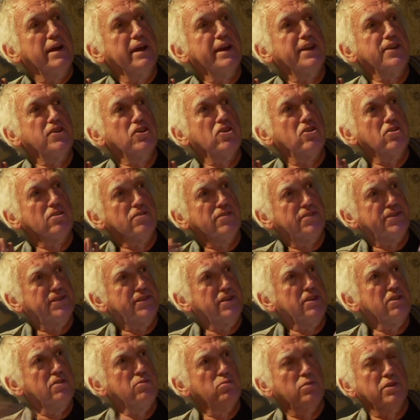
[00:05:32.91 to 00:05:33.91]
and you can
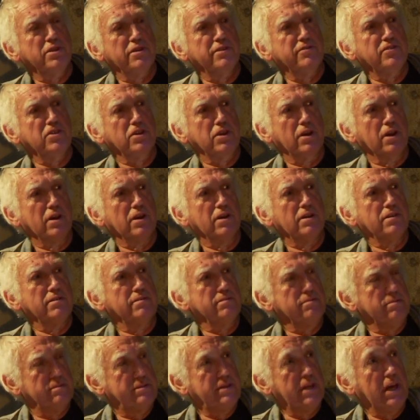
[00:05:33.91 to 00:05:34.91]
steer wherever you go.
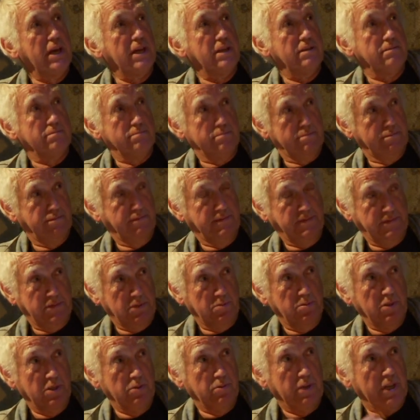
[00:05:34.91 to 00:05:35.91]
That
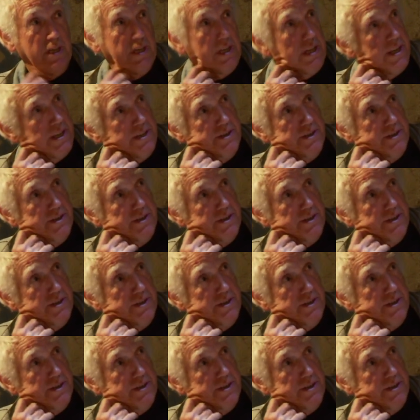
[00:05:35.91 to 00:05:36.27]
Formula One